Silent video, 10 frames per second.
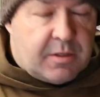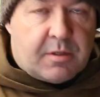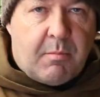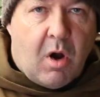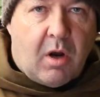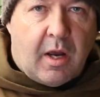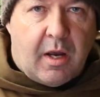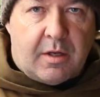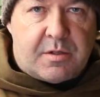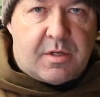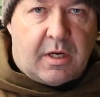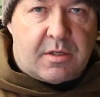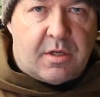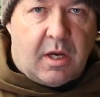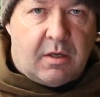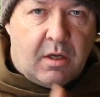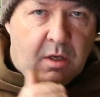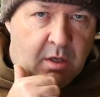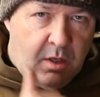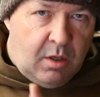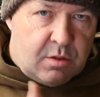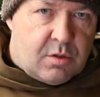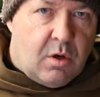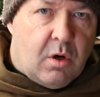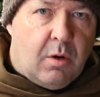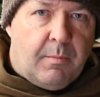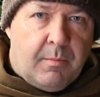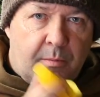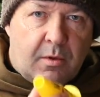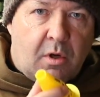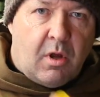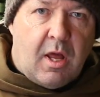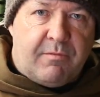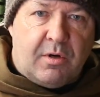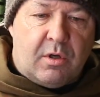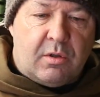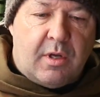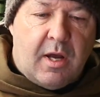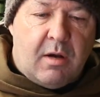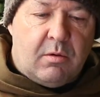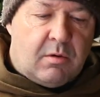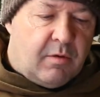marker and sinks in. So got that for good now.